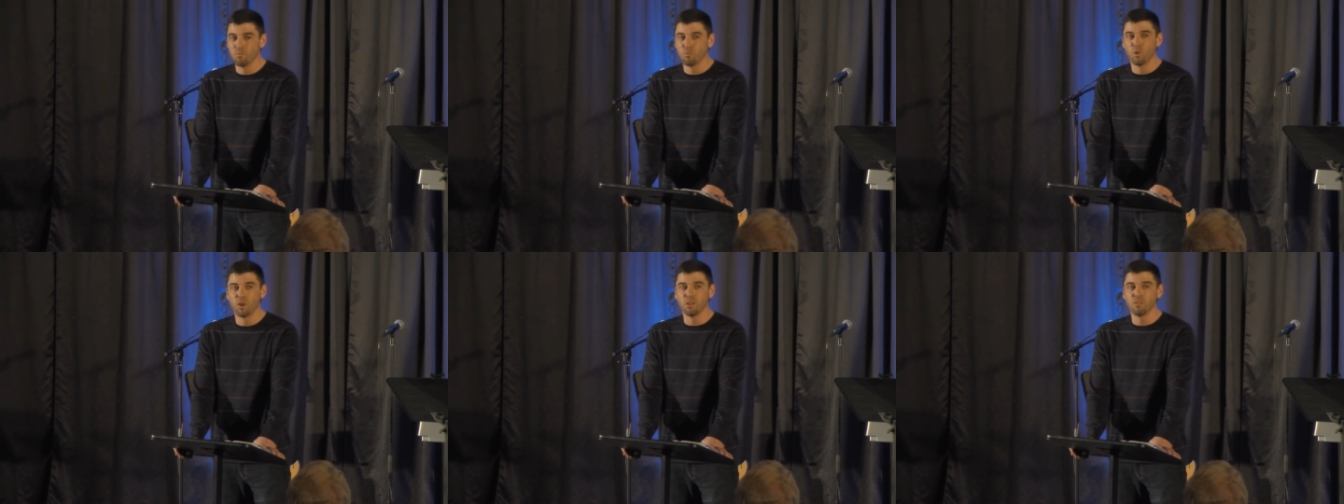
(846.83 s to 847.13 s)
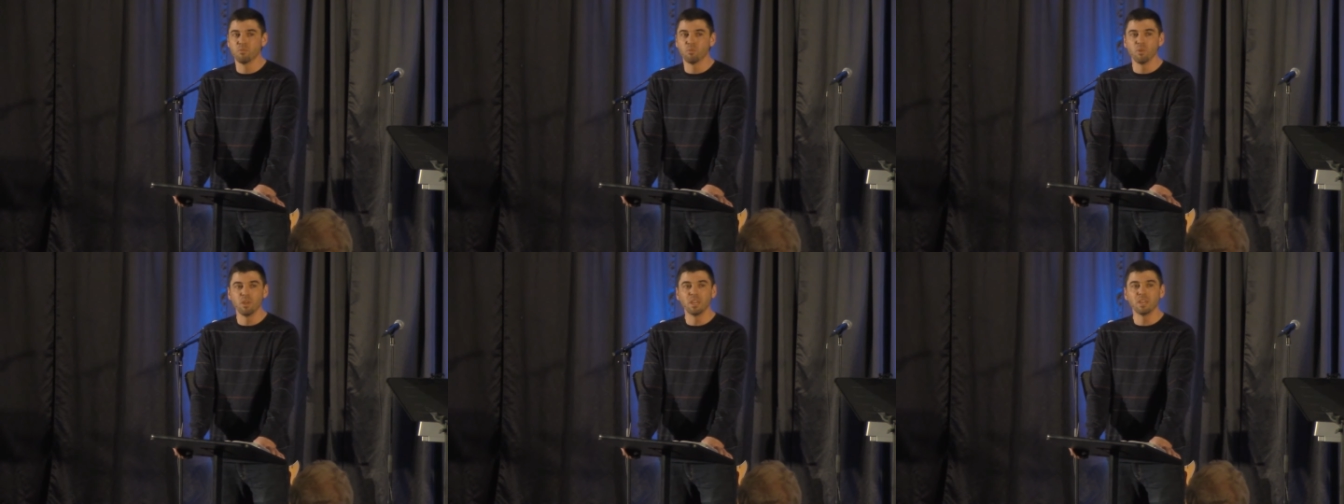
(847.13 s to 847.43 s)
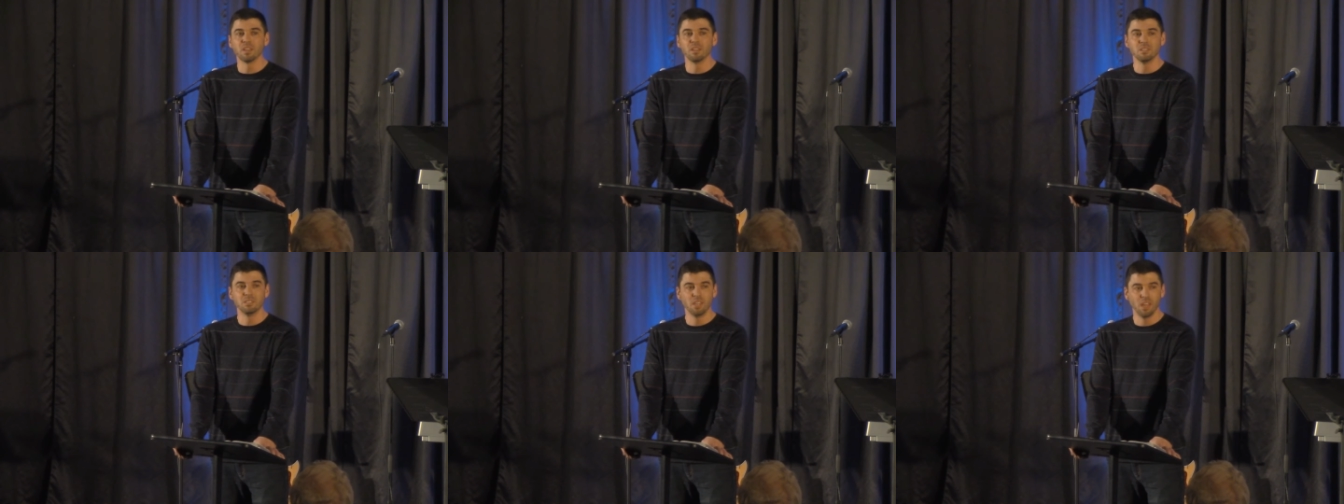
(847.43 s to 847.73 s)
What if we
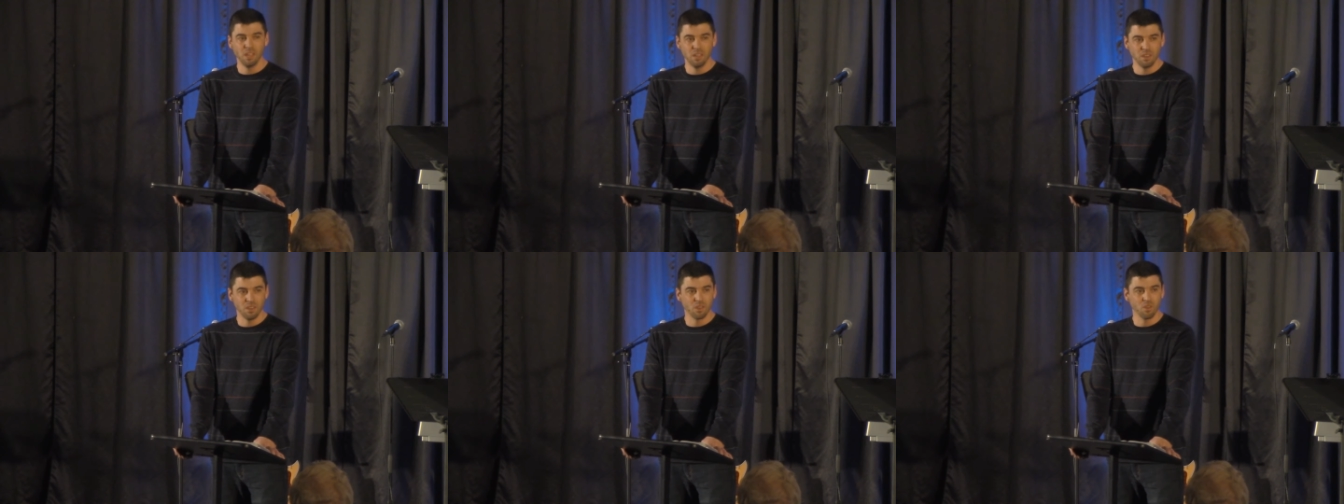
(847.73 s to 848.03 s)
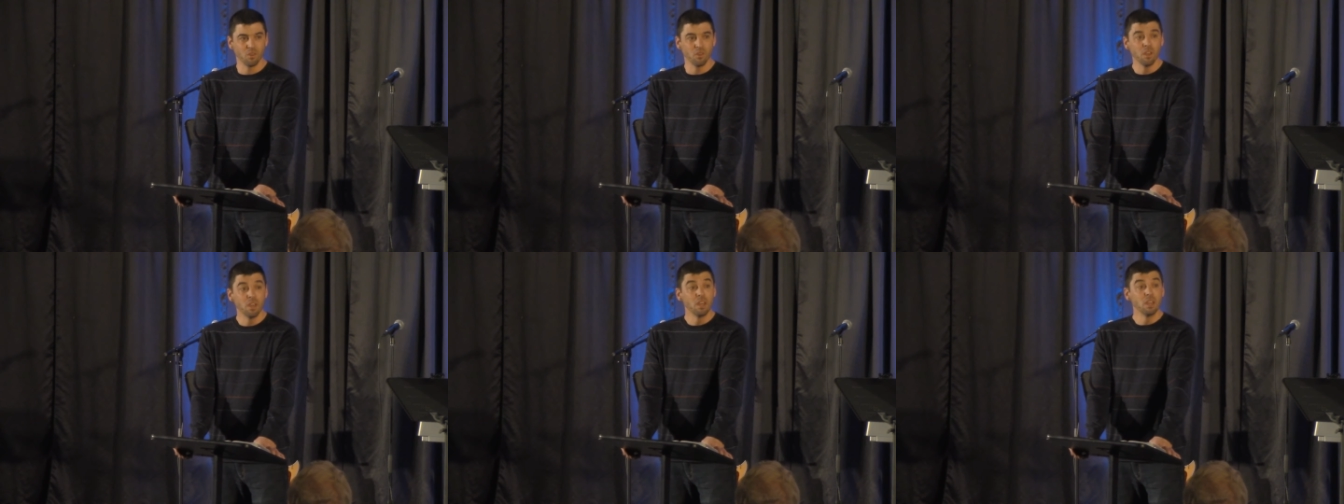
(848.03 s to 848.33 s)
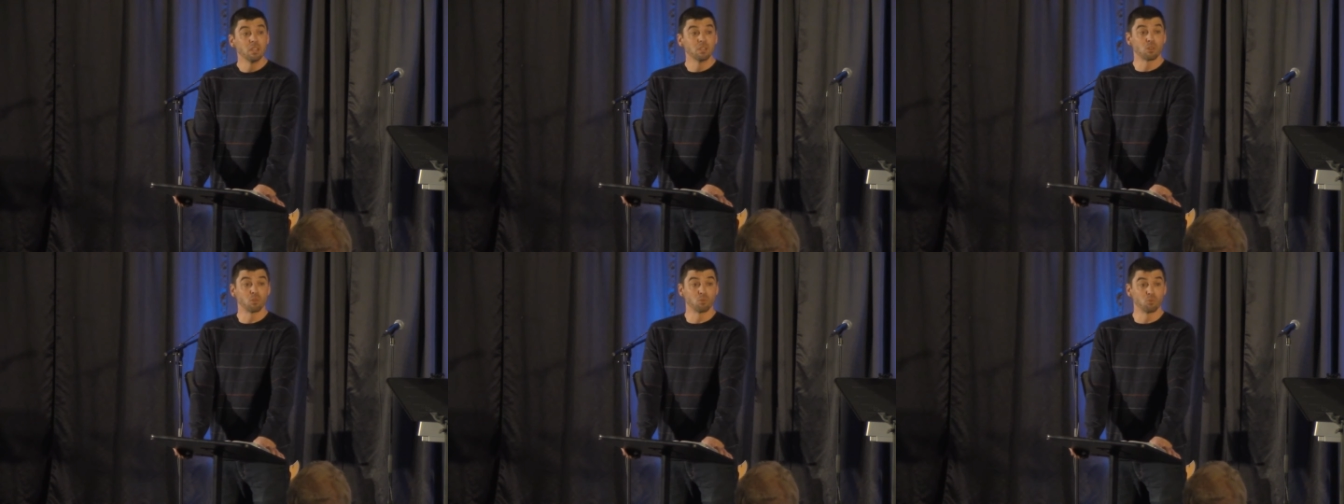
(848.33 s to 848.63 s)
continue
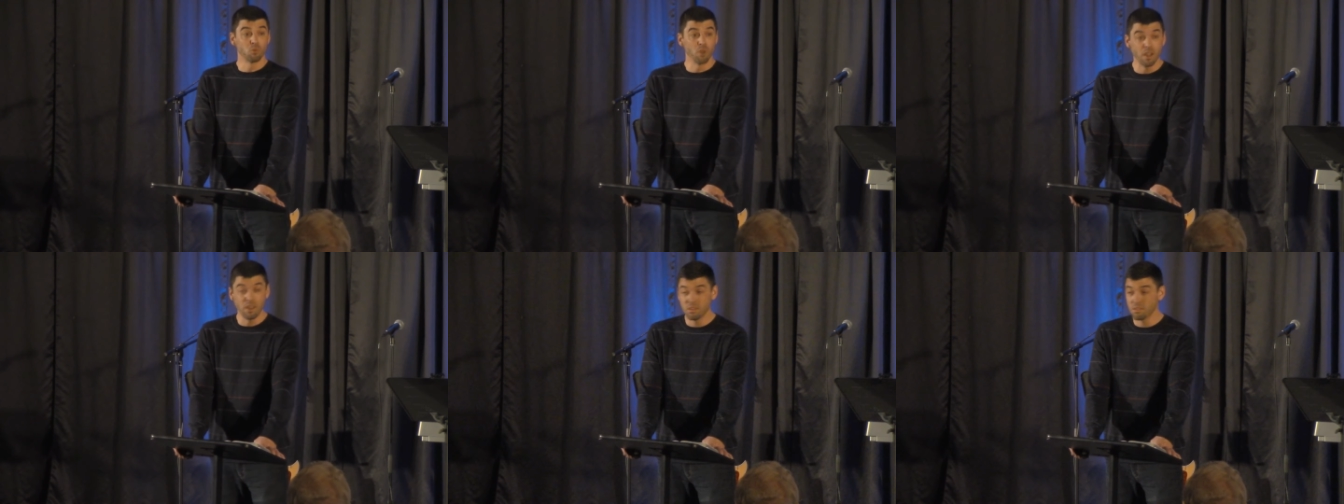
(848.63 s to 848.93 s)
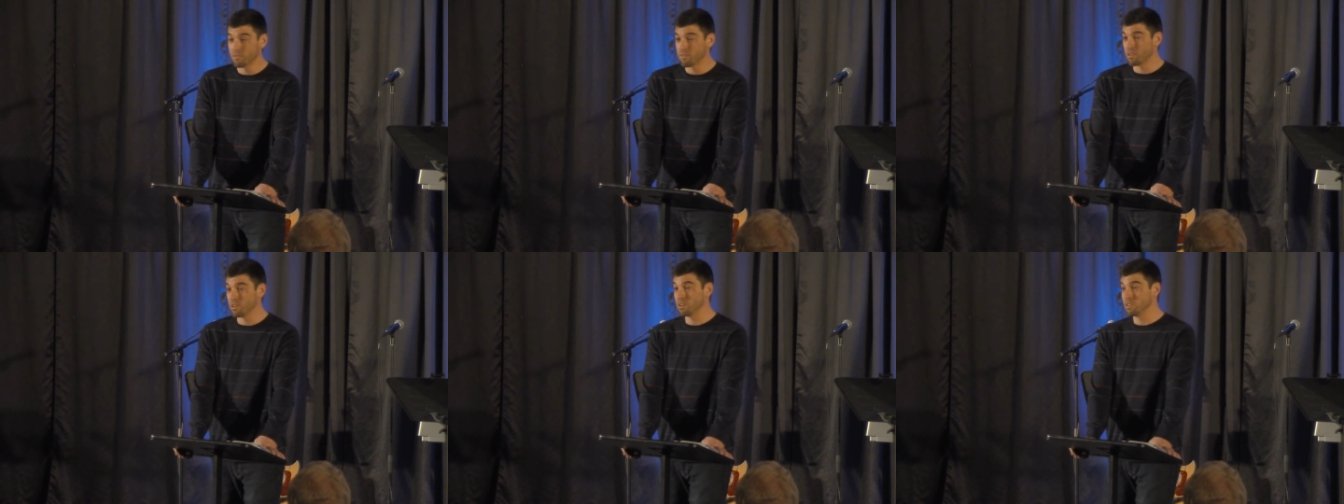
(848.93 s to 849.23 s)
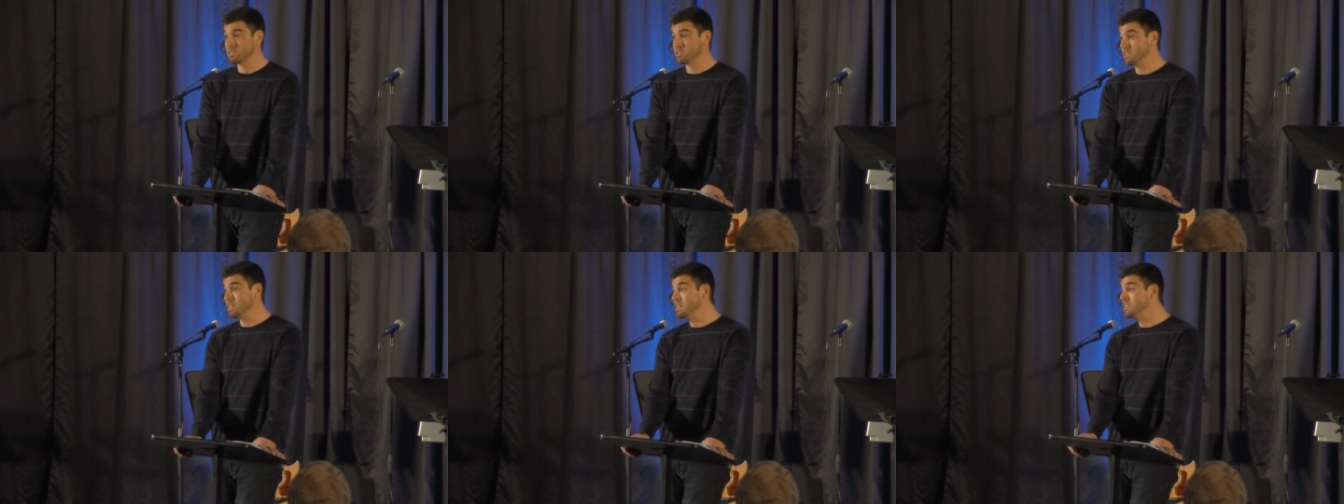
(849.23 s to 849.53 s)
to rent for a
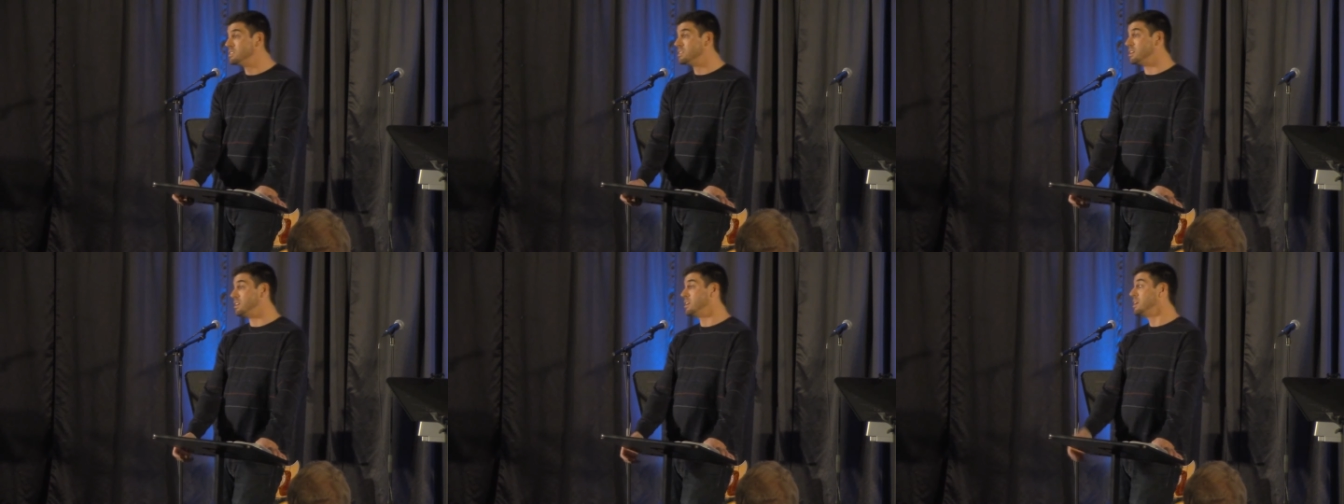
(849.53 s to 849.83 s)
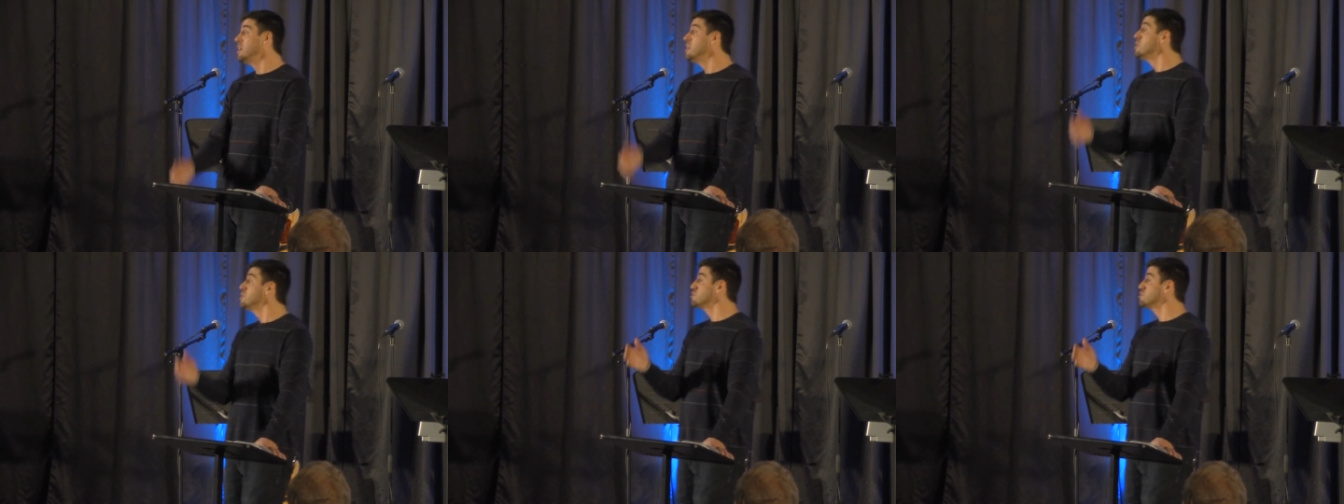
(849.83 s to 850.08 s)
season,